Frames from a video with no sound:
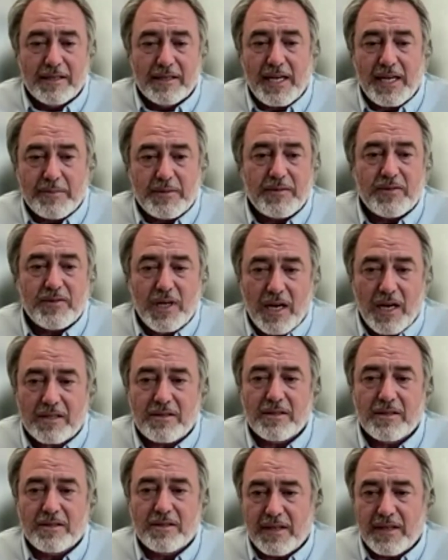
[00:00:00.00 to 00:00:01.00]
these types of
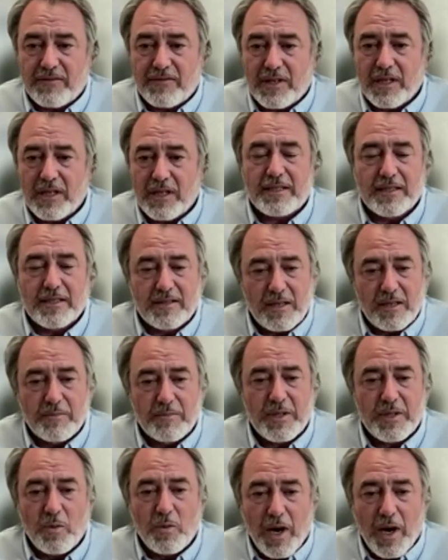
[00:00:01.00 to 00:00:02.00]
toxins. They've collected
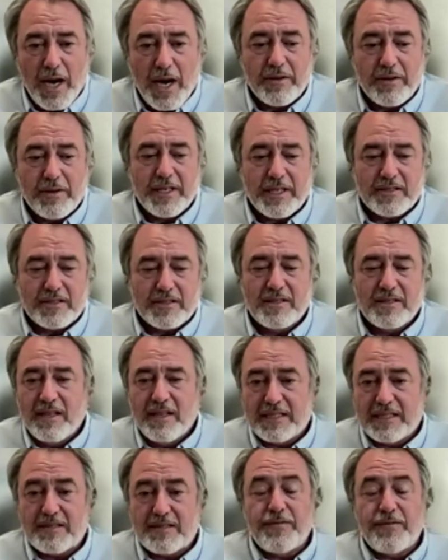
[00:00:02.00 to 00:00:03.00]
something wild
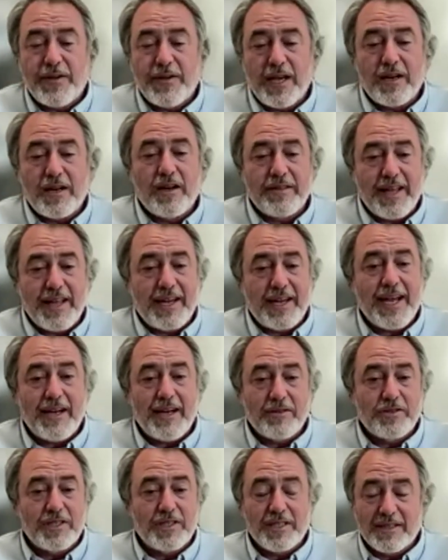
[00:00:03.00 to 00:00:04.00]
that's fed on that
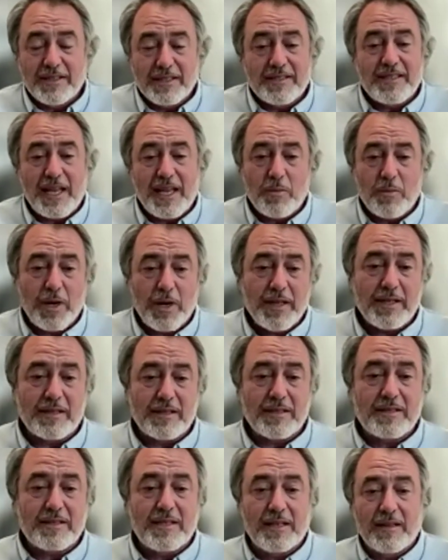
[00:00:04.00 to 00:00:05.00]
algae in the same way
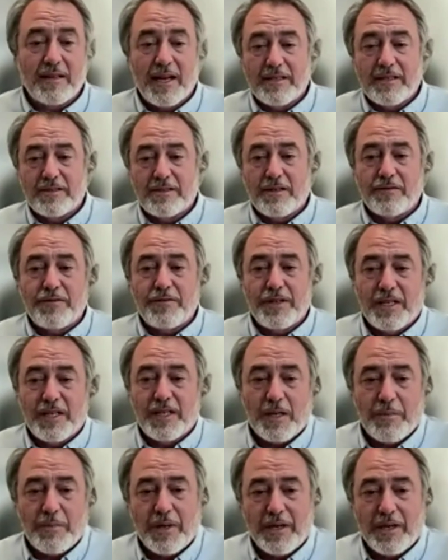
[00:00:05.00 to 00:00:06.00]
that the sea lions are
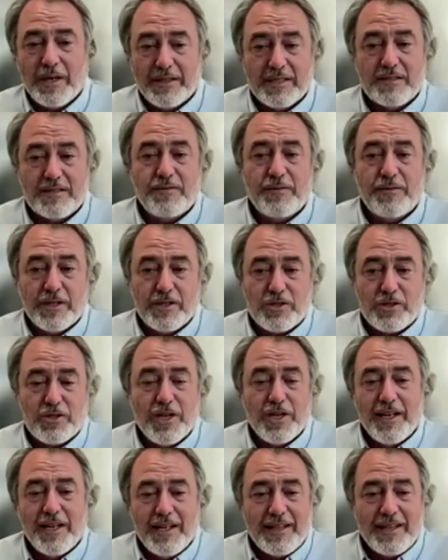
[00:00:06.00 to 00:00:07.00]
feeding upon these
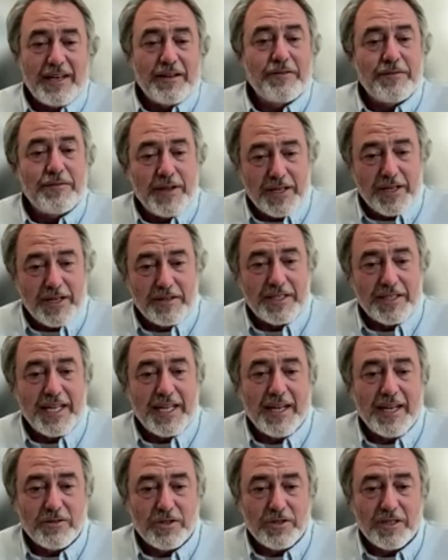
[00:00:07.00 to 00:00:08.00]
fish that have fed on the
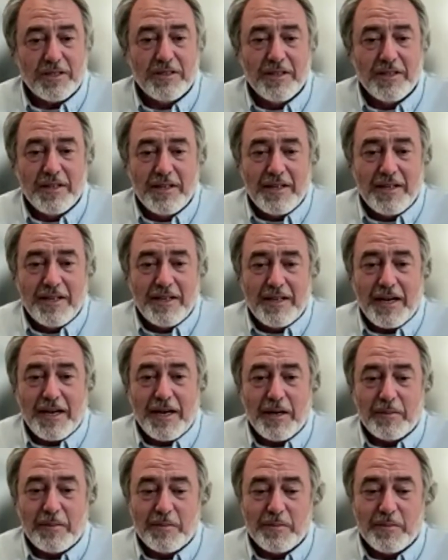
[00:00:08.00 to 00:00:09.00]
algae.
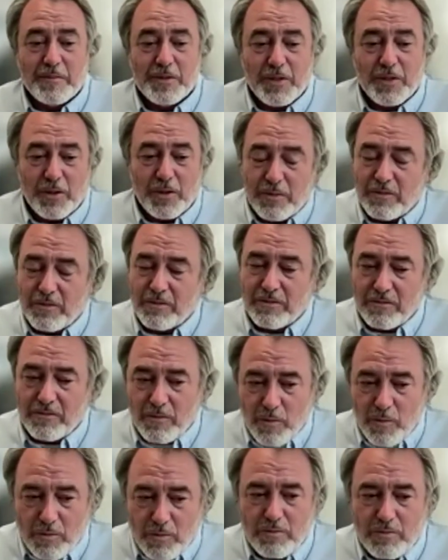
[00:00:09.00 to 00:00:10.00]
So,
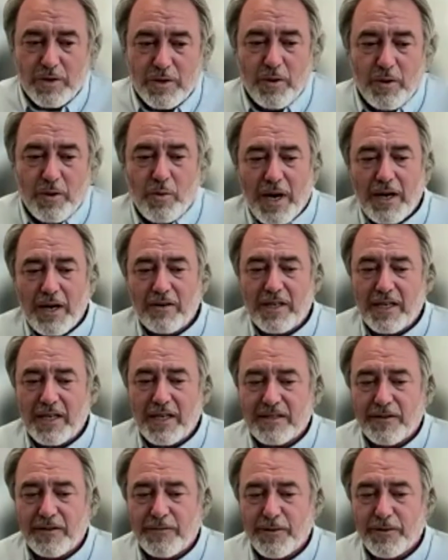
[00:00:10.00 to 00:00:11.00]
you know, wild
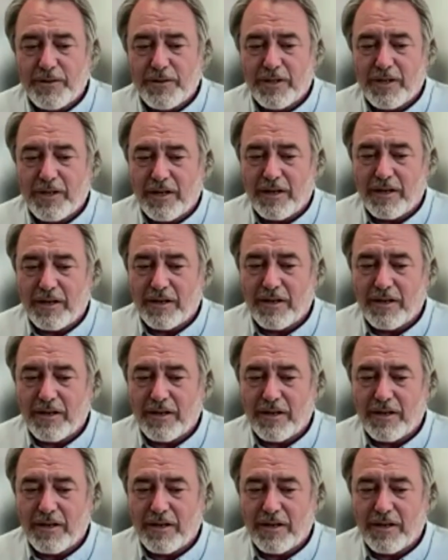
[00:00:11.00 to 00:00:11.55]
caught seafood